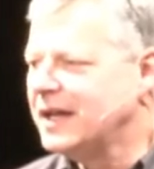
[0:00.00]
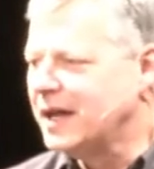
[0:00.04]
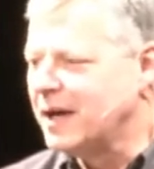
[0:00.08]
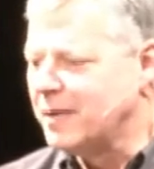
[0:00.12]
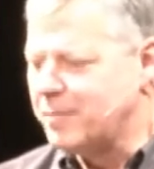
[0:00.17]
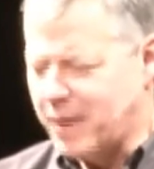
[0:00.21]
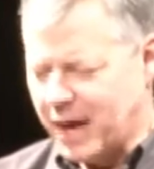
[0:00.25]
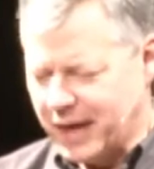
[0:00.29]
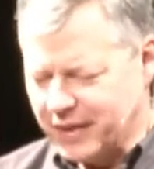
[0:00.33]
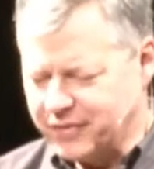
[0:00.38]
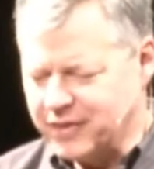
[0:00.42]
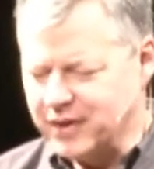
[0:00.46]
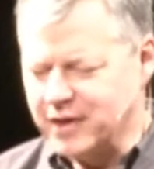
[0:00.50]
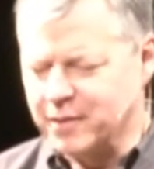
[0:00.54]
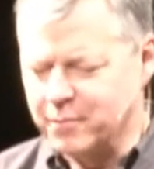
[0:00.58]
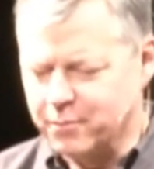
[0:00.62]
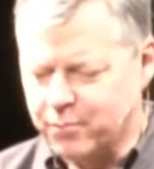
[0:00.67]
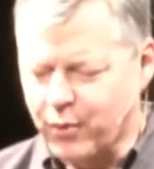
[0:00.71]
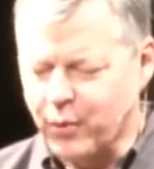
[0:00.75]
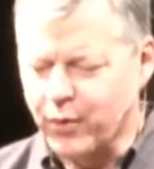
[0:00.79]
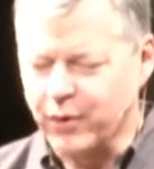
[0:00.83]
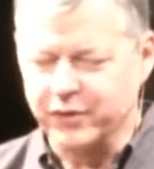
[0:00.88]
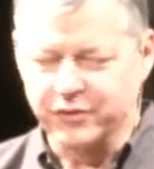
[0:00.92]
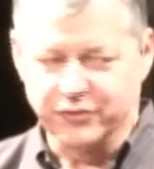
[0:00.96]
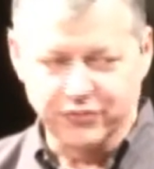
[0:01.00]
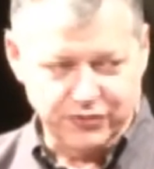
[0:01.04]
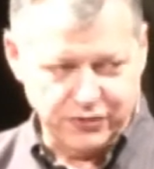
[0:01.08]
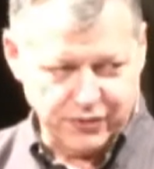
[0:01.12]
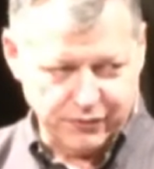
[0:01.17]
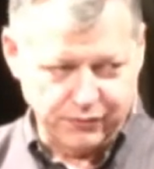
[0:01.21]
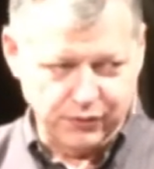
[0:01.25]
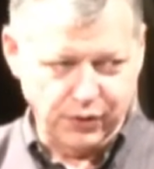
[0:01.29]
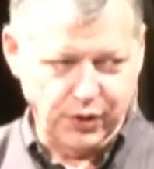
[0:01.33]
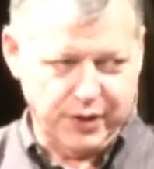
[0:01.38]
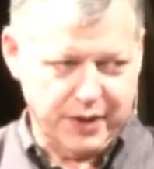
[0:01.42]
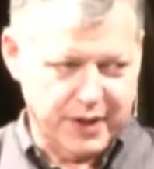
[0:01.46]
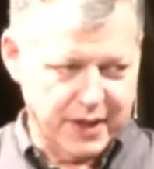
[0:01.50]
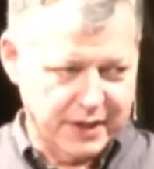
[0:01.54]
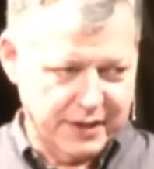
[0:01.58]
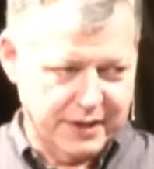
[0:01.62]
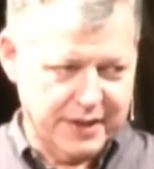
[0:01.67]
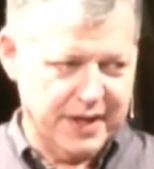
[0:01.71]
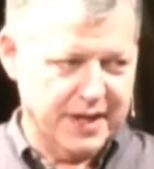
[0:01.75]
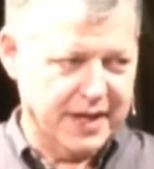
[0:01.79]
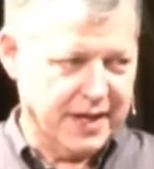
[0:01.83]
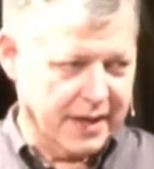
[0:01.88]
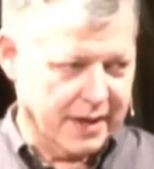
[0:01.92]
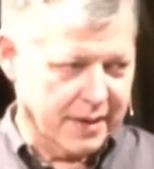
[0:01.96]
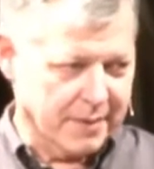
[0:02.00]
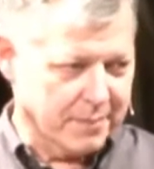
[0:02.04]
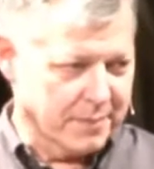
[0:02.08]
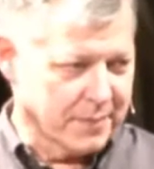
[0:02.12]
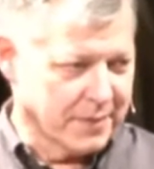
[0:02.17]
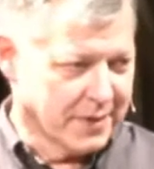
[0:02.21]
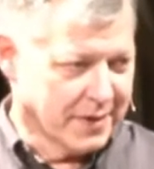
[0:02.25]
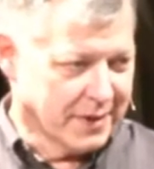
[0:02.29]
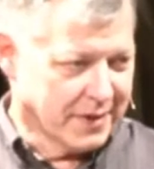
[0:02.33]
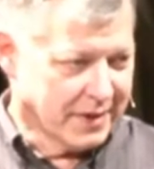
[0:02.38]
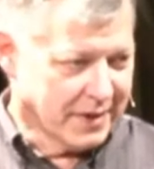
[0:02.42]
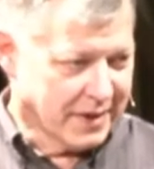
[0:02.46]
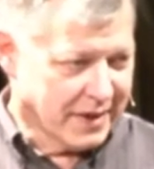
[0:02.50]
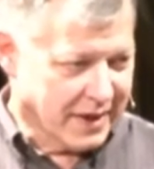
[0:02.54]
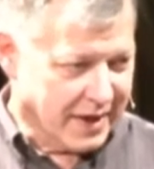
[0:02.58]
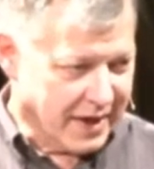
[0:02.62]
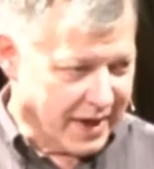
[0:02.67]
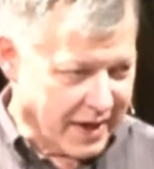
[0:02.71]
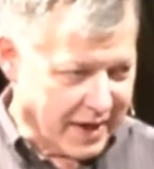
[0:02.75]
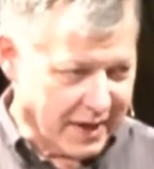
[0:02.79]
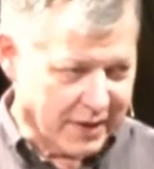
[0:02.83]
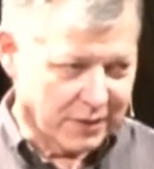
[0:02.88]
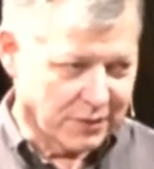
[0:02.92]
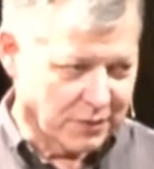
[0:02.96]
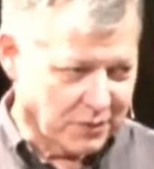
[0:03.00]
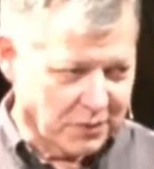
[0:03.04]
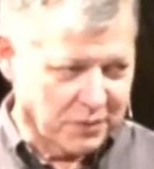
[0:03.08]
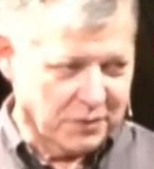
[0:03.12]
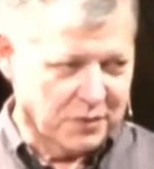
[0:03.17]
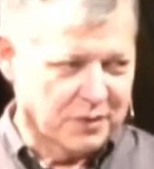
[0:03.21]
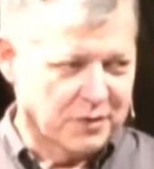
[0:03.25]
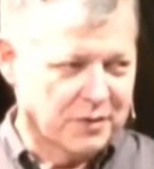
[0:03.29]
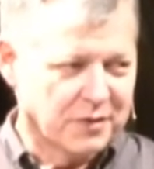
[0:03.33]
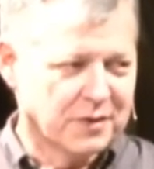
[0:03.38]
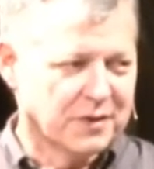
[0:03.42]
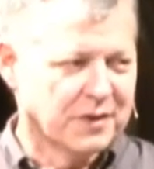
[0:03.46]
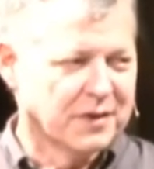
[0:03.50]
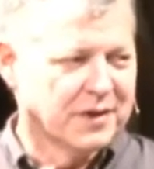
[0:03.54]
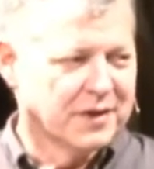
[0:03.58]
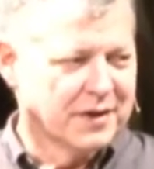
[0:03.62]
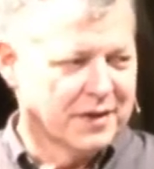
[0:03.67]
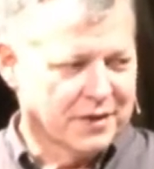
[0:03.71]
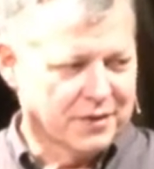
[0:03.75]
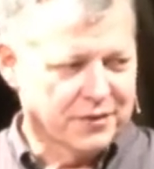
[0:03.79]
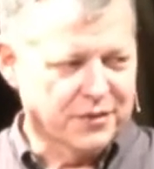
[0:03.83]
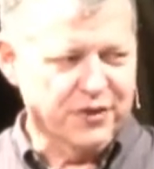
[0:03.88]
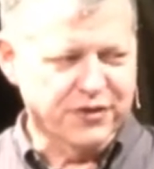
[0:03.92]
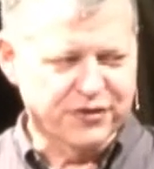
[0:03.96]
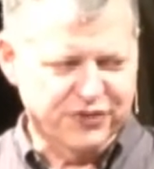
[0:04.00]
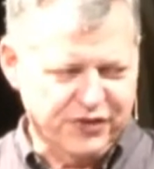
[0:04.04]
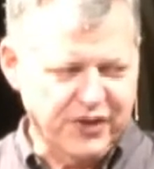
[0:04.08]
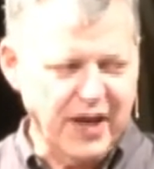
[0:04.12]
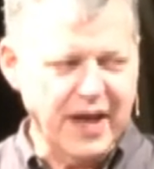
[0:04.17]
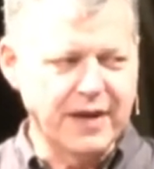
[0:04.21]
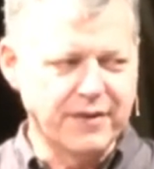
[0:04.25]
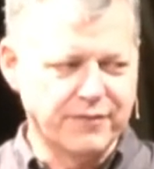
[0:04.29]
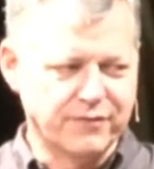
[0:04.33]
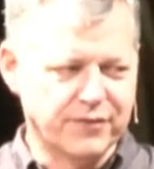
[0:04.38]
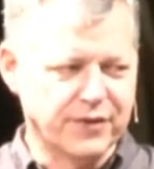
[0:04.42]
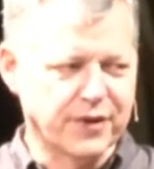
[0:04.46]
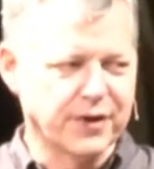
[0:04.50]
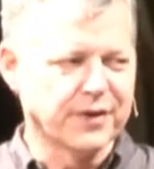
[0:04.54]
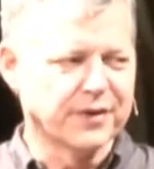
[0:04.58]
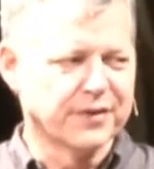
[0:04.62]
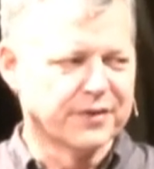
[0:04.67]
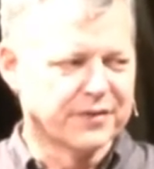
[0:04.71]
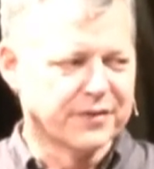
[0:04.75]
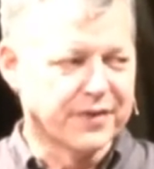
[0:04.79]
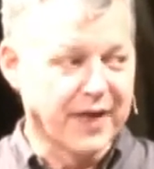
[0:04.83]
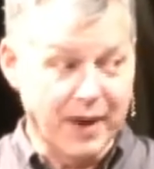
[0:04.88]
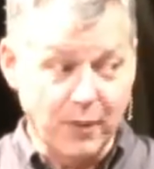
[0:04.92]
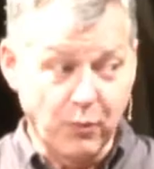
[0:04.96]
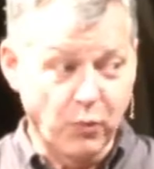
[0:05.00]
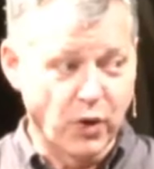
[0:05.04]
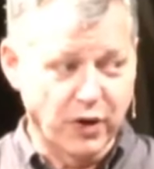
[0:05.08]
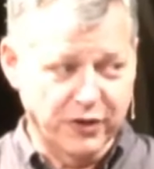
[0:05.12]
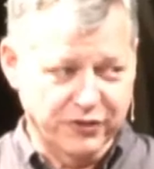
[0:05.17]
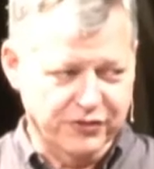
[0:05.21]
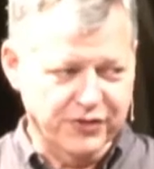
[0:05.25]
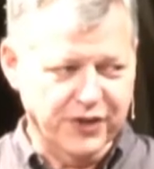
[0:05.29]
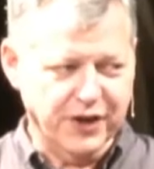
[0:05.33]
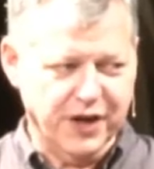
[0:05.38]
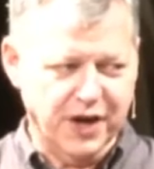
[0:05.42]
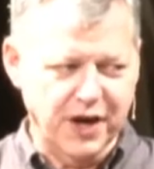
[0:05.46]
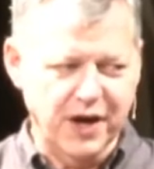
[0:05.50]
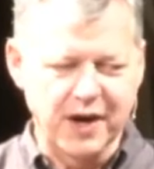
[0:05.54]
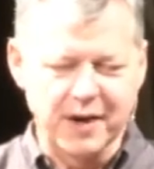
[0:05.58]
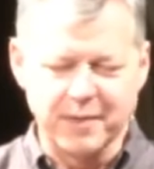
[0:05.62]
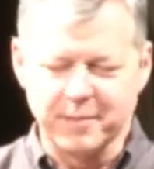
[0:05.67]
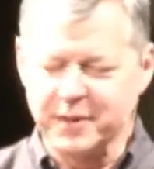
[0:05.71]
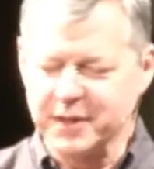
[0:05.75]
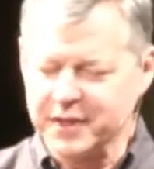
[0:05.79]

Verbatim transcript: about the importance of looking to him and the Savior that was to come.